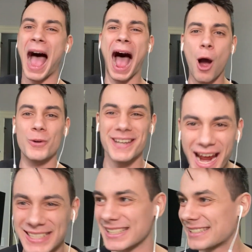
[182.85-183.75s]
How
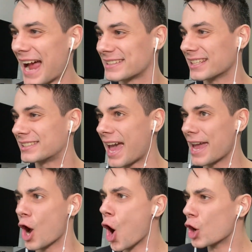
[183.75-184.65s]
nice is that to
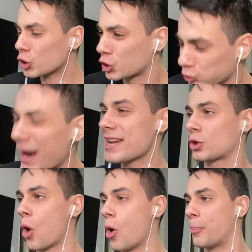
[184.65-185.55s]
say? Great
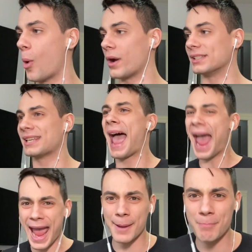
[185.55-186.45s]
goal, boys.
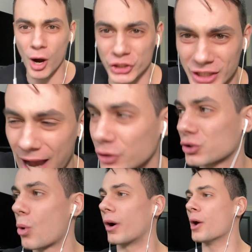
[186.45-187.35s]
And Martial
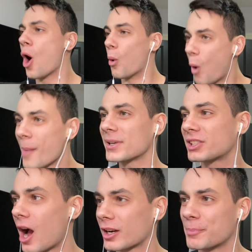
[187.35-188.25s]
scored.
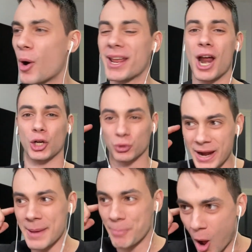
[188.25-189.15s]
Wan-Bissaka put in a
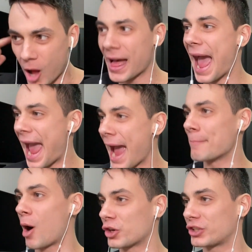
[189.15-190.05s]
great ball and
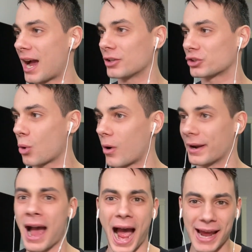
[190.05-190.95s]
Martial scored.
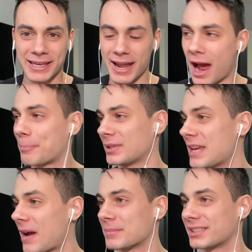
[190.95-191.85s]
I cannot
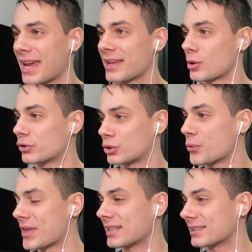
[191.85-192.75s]
believe I'm saying those two
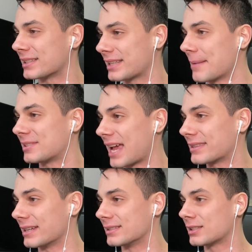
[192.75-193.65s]
things in the same
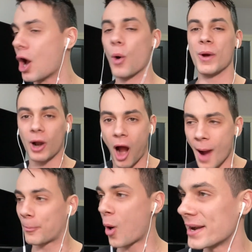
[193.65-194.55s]
sentence. We are
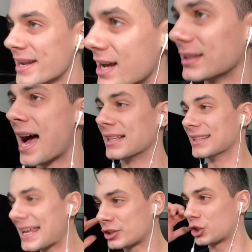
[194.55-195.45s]
up 1 0.
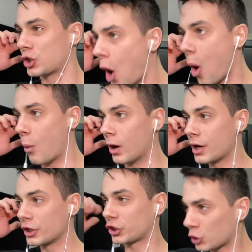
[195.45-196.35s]
Let's go.
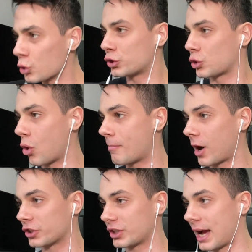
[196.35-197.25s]
Huge goal,
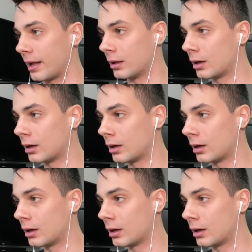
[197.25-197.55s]
Martial.